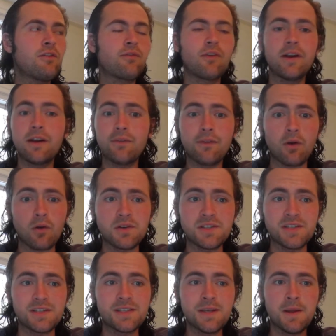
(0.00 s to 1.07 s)
afraid of
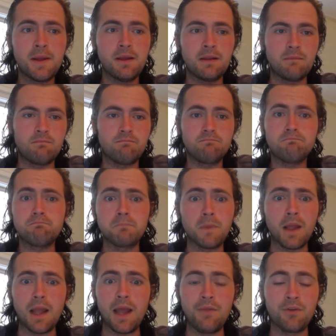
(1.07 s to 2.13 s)
curses,
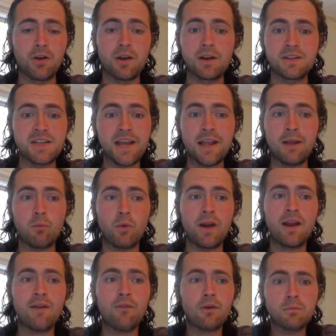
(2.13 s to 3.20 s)
and they're going to take
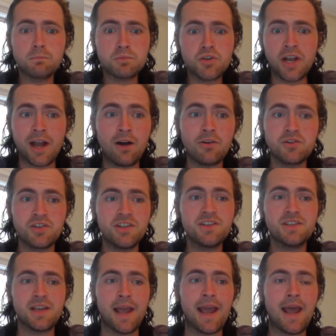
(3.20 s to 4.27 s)
whatever challenge
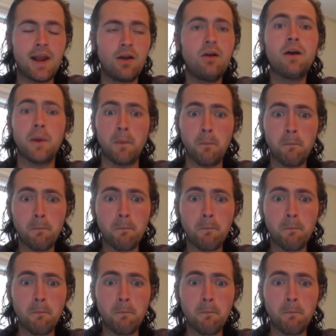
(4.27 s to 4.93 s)
is head on.